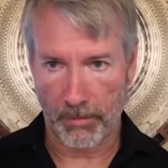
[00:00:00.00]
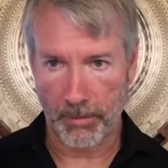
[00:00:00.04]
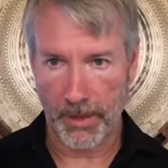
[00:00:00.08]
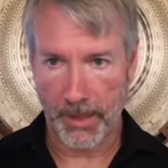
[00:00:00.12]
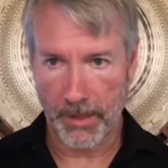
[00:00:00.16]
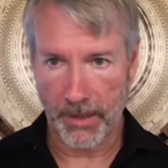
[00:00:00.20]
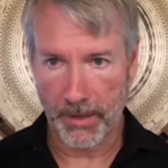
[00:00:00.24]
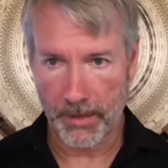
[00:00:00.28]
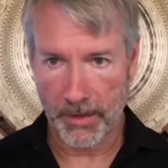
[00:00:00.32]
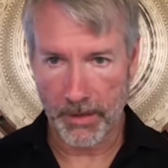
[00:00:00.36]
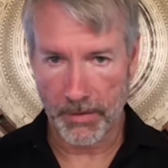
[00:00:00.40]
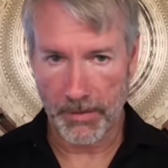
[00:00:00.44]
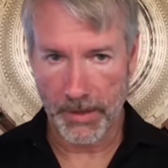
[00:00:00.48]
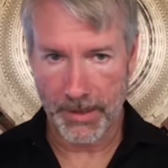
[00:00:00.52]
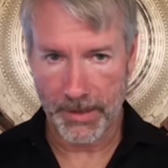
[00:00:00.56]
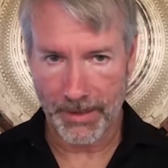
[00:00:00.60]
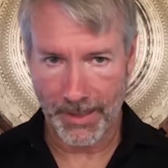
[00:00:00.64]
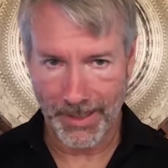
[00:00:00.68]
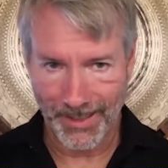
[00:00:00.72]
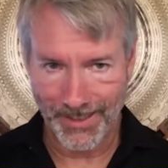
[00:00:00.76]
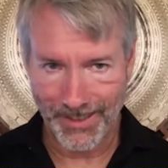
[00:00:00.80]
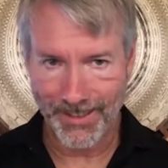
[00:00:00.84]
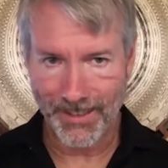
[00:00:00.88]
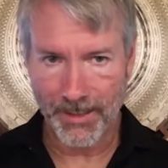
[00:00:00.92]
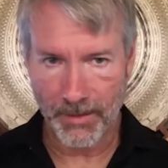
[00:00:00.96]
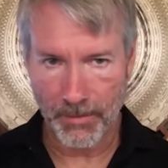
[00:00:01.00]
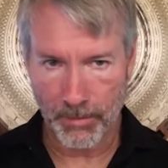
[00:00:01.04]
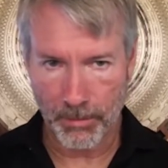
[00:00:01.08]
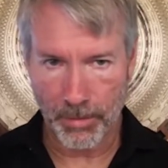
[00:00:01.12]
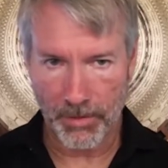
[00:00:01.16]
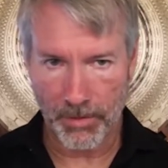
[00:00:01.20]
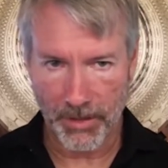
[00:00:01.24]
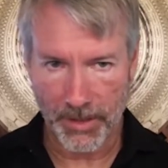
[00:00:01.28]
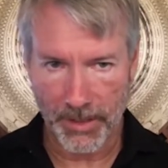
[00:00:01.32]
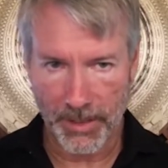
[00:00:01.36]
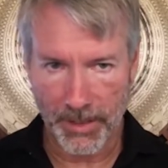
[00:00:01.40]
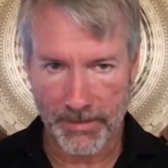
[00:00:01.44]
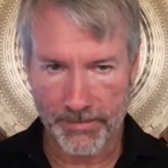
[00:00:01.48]
because if it's
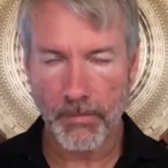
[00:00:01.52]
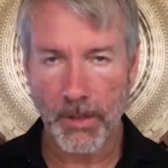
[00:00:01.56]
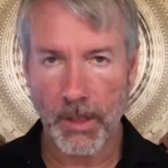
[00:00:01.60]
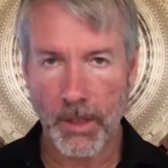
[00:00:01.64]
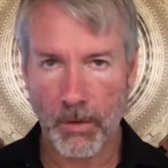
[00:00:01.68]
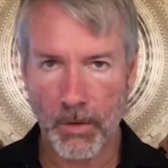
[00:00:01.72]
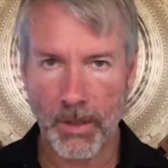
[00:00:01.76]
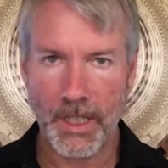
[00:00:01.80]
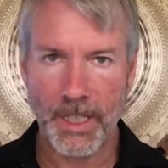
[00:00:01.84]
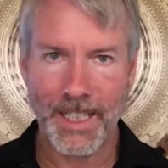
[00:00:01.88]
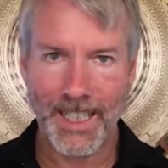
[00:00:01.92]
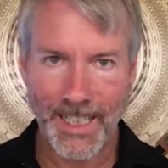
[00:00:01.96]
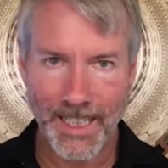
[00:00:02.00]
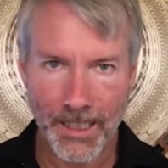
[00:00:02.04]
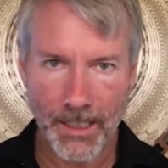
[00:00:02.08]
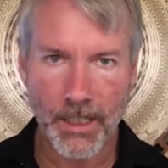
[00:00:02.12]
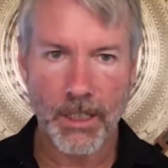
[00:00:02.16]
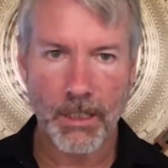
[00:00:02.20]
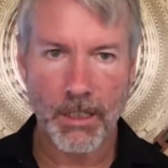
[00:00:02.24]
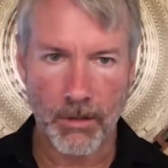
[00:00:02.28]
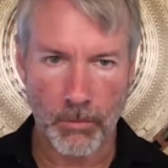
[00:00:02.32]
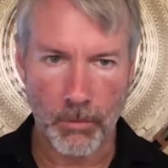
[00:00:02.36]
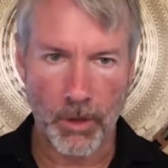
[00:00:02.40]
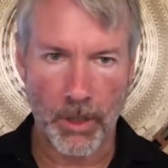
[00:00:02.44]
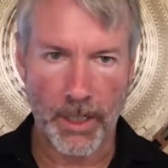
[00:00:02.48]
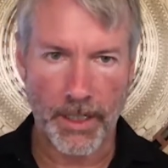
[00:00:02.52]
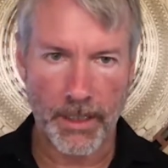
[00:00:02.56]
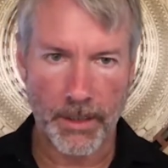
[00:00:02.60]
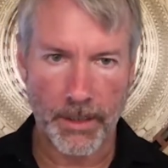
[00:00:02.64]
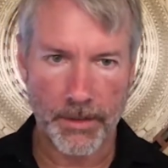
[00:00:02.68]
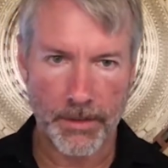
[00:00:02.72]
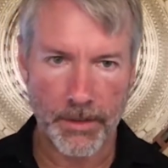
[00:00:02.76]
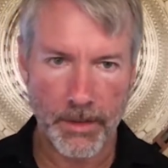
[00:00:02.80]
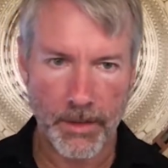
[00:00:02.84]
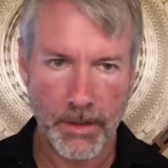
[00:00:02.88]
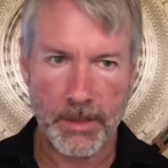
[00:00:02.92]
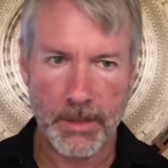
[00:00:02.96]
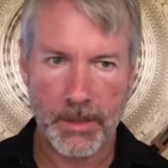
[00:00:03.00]
incomplete or
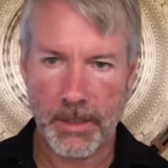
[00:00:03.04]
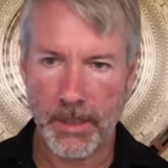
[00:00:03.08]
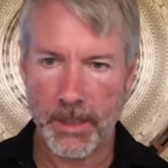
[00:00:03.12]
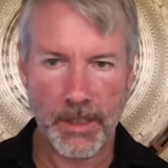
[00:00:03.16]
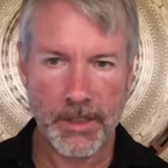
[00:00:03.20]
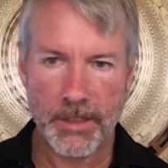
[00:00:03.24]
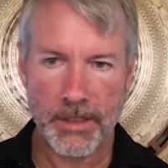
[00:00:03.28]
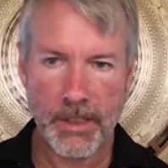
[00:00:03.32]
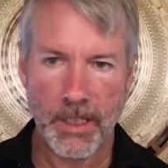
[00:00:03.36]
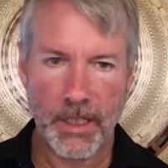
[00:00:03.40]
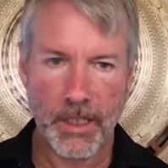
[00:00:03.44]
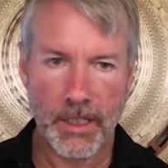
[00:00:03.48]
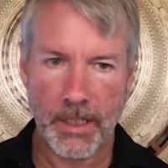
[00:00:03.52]
incorrect, then it's not